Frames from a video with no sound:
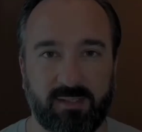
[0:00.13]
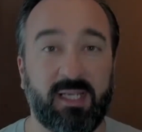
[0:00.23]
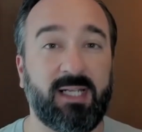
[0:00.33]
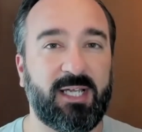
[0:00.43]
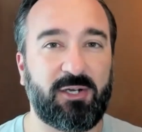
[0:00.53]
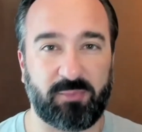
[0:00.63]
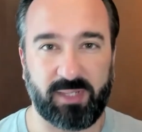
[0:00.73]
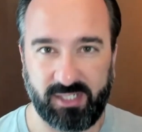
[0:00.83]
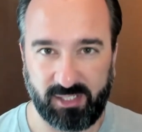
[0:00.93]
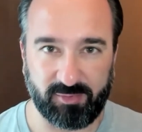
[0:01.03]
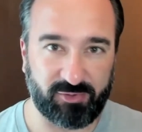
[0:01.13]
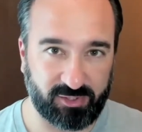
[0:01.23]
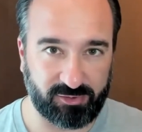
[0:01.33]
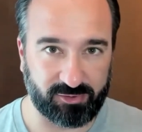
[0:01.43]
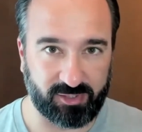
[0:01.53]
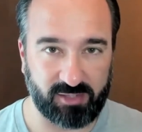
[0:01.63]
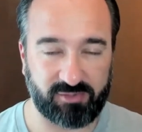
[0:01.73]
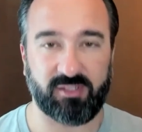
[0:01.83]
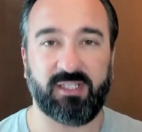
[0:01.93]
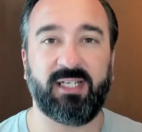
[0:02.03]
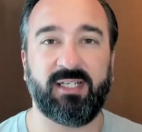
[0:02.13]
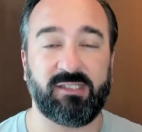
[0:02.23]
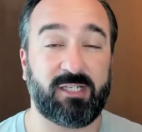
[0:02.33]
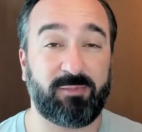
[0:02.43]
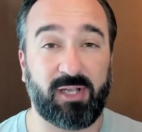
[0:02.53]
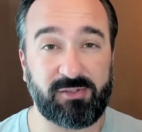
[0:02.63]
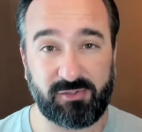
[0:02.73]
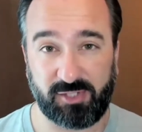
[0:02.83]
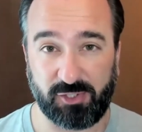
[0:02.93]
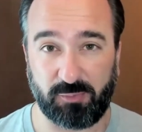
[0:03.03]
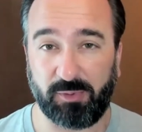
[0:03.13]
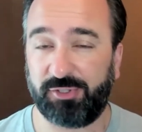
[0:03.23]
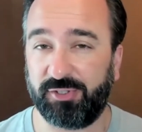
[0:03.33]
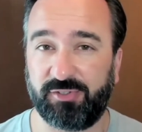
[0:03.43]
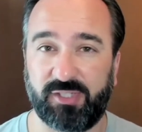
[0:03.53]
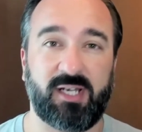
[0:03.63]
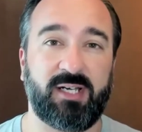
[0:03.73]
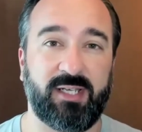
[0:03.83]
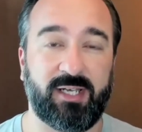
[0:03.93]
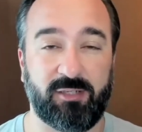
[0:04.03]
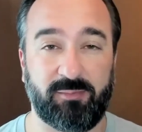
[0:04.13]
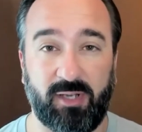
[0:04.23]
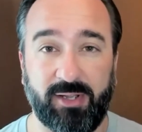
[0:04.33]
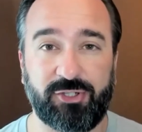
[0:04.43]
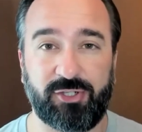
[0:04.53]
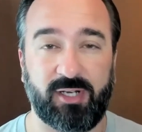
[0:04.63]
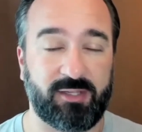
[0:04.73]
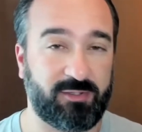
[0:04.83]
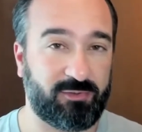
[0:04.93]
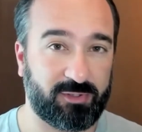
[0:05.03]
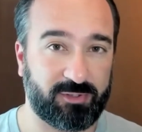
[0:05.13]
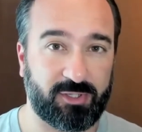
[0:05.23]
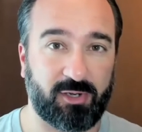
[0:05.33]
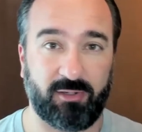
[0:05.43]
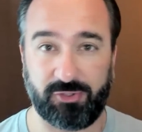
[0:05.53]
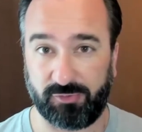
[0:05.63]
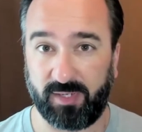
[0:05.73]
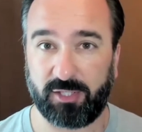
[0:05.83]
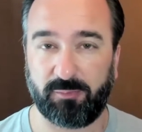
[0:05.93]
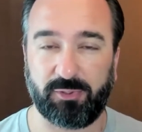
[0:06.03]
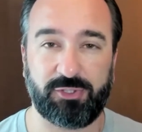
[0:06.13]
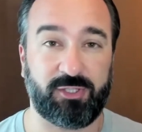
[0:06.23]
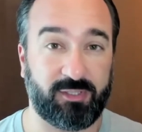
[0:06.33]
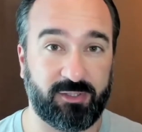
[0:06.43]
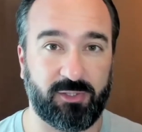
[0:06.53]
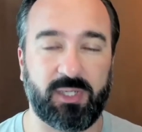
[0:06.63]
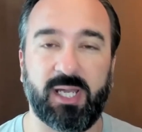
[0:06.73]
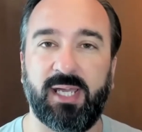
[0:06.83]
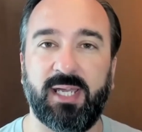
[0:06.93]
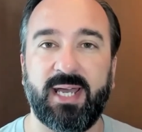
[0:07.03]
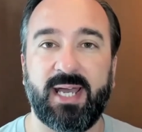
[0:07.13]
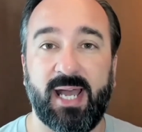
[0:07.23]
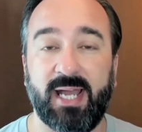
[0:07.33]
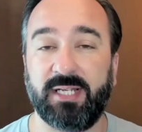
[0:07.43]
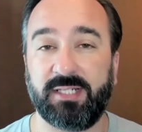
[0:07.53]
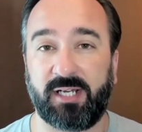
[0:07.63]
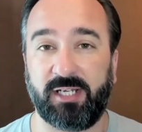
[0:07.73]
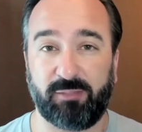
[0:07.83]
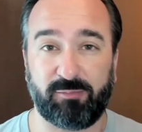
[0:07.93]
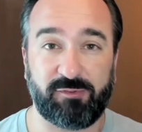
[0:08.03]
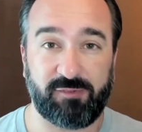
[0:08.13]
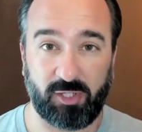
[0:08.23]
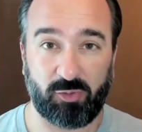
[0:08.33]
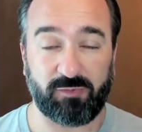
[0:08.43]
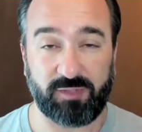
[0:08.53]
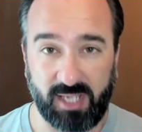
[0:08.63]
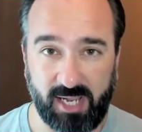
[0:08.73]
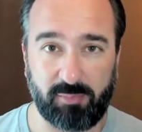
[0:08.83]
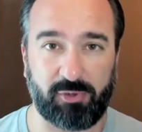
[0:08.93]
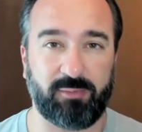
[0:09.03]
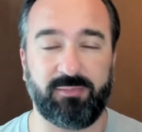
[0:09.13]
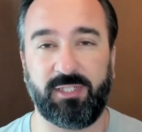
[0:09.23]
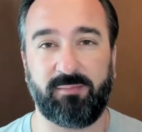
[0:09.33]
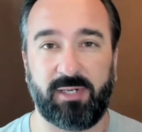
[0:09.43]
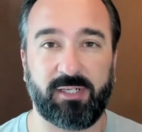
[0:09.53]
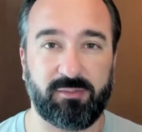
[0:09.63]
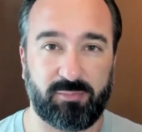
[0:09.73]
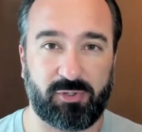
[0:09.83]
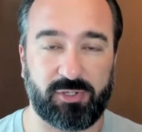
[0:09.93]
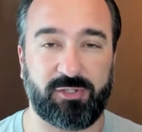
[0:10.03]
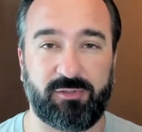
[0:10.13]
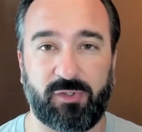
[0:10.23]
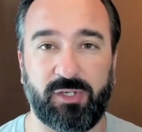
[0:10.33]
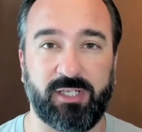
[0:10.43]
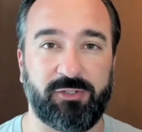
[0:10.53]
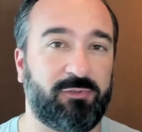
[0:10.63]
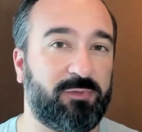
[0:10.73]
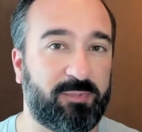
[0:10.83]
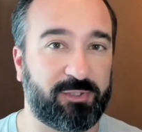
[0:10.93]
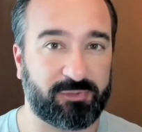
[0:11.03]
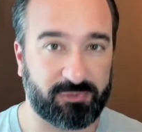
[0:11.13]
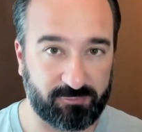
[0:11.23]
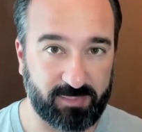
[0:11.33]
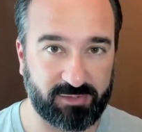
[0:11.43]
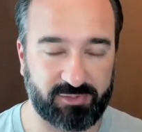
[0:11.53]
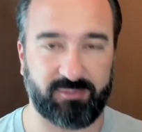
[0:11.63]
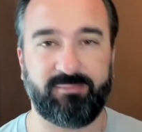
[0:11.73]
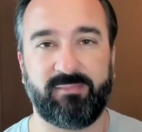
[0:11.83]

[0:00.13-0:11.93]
Hello, my name is Sandro Graca, and I'm a licensed acupuncturist. I am a lecturer at the Northern College of Acupuncture in the UK, and I am a fellow of the ABORM, the American Board of Oriental Reproductive Medicine.